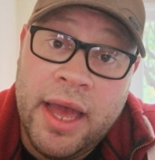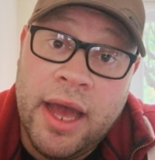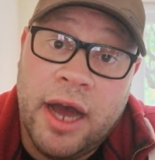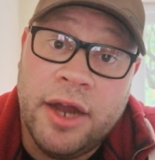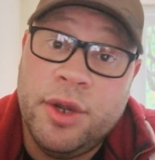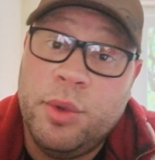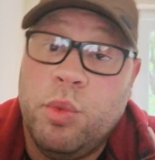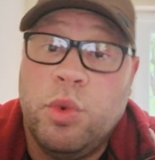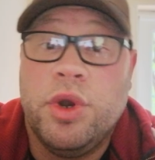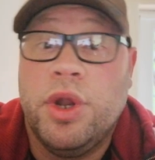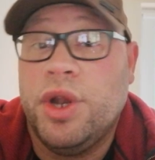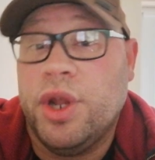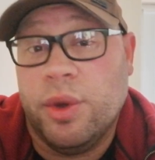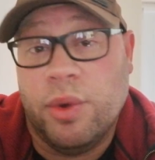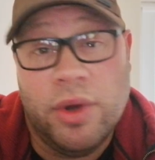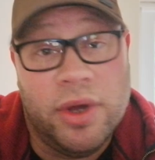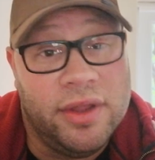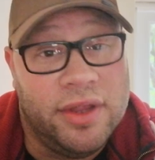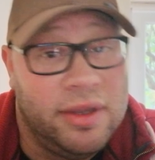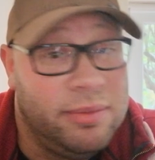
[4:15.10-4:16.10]
I don't want to
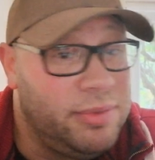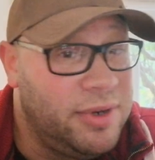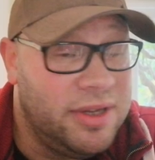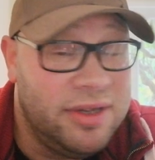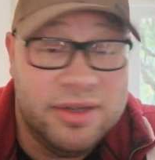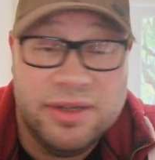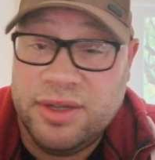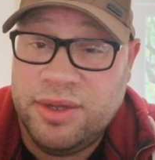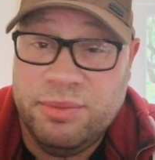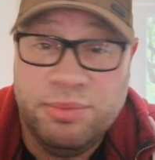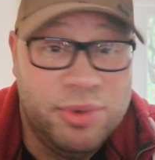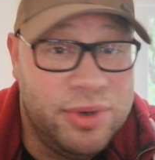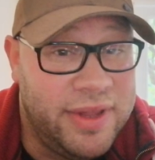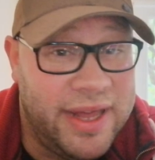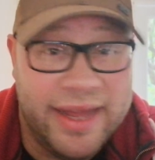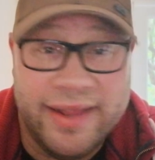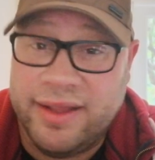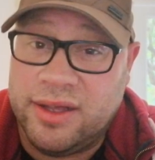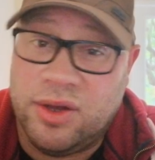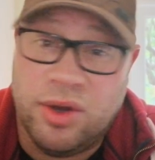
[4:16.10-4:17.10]
know either. Don't put that in the